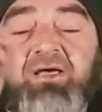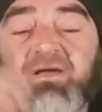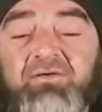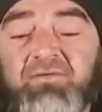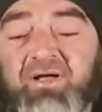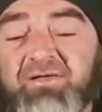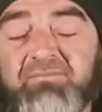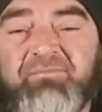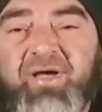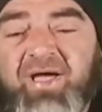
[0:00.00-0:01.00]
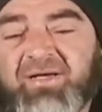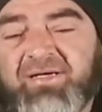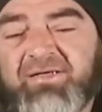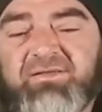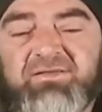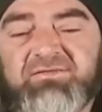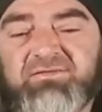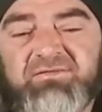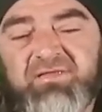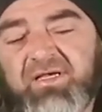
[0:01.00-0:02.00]
and welcome back
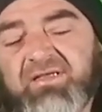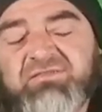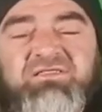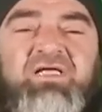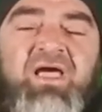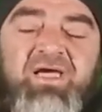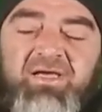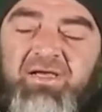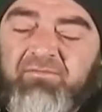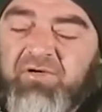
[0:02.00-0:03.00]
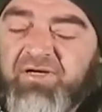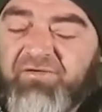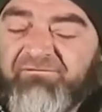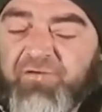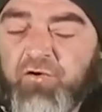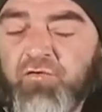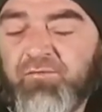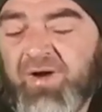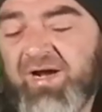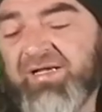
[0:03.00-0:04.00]
and today I'm going to review
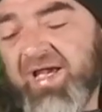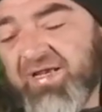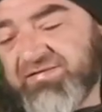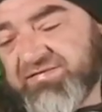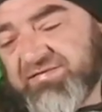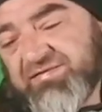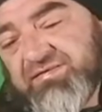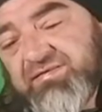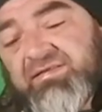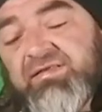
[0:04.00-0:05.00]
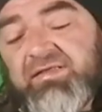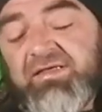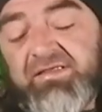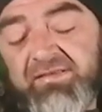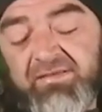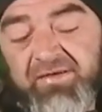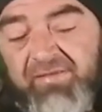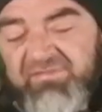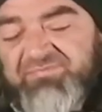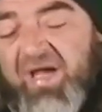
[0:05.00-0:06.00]
my cat her
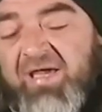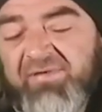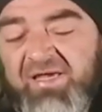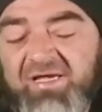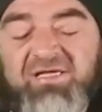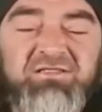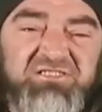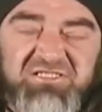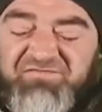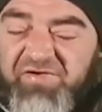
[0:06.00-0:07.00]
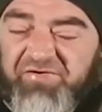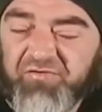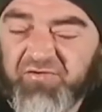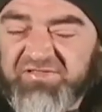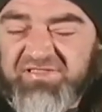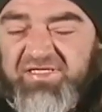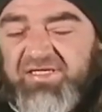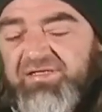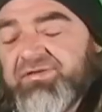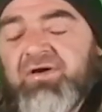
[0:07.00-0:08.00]
name is Baby and she's very
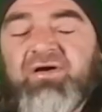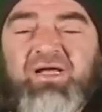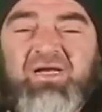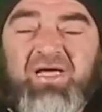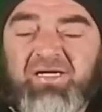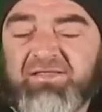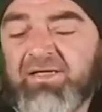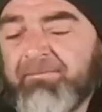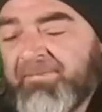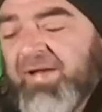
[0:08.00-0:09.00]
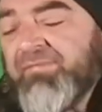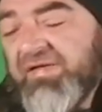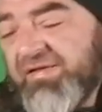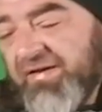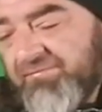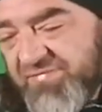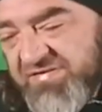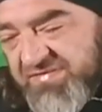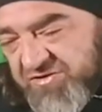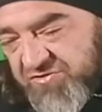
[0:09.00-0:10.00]
naughty you know I like come baby
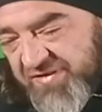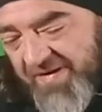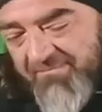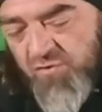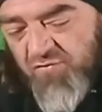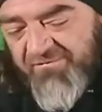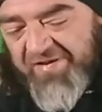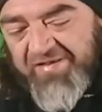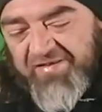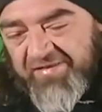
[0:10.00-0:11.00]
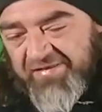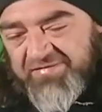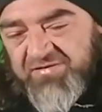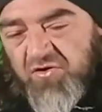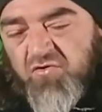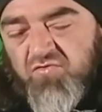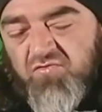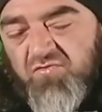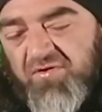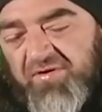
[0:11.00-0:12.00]
this is shooting a movie let's go
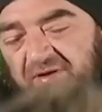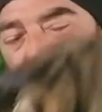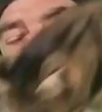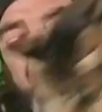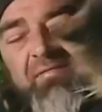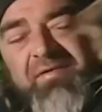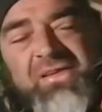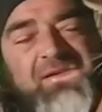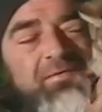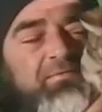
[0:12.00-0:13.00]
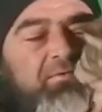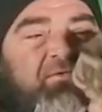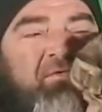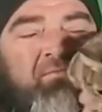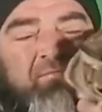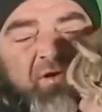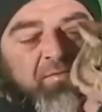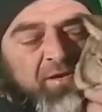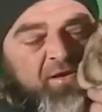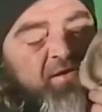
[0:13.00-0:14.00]
come baby come
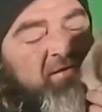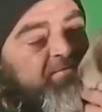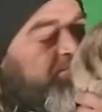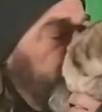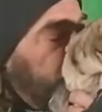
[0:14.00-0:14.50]
baby